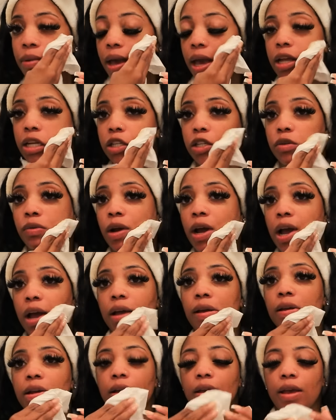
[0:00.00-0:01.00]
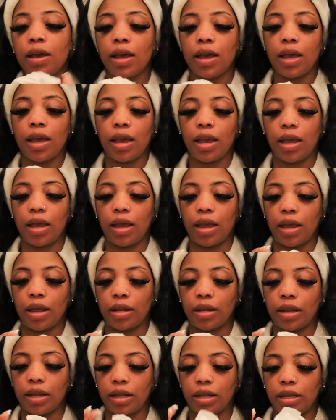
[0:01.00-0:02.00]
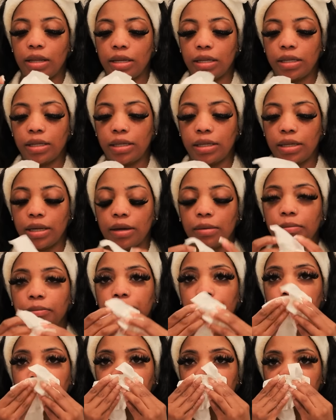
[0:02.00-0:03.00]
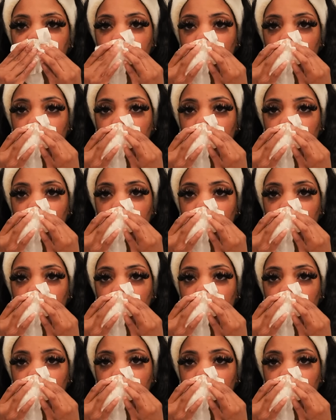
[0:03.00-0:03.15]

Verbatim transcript: pat dry. And this step